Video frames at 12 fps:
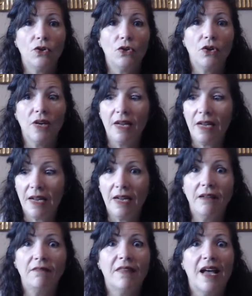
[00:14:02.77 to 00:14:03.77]
you're
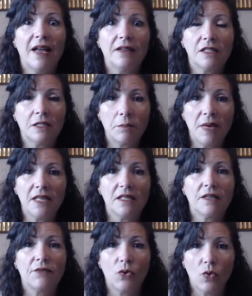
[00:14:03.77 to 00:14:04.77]
in that
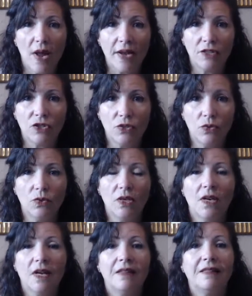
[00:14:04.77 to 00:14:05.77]
space of
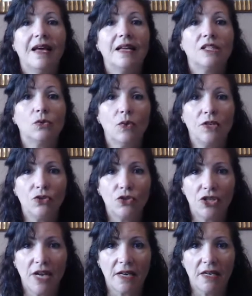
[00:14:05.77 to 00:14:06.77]
gratitude, that's when
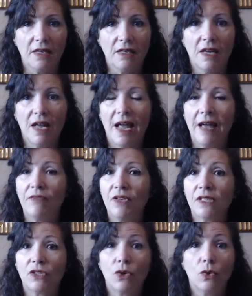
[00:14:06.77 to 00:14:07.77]
you're checking.
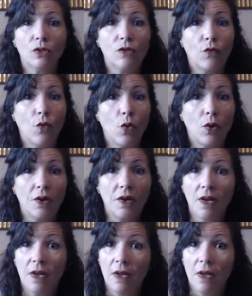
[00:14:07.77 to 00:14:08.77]
And this goes
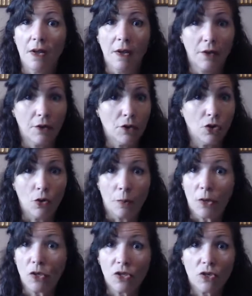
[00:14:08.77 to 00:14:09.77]
for your
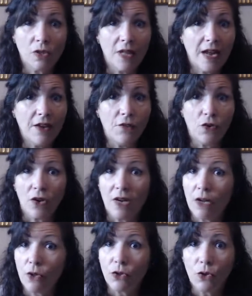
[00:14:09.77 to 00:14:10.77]
personal life, your
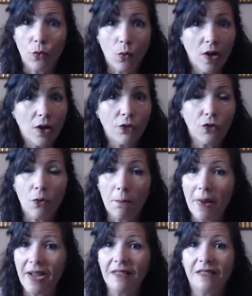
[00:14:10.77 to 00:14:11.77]
health, your wealth, your
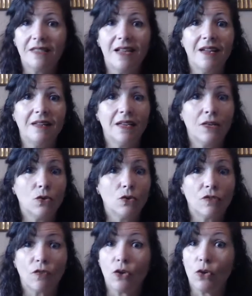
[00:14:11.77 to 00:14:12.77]
mindset. It
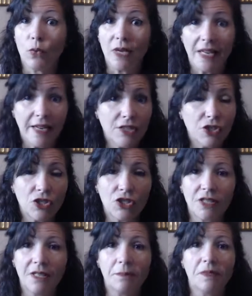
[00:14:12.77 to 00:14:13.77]
goes for your
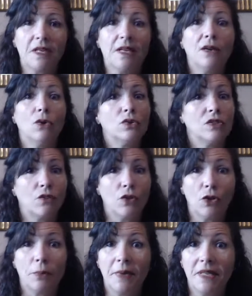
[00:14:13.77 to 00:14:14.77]
relationships. It goes
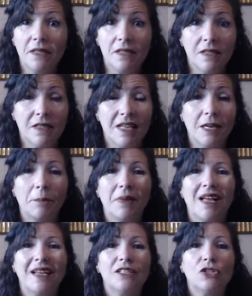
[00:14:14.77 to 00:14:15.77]
for your business. It
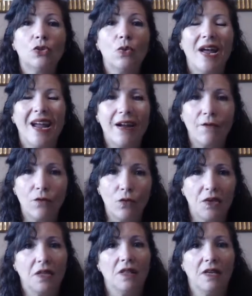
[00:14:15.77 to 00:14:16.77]
applies to
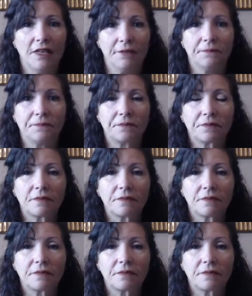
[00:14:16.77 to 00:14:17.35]
everything.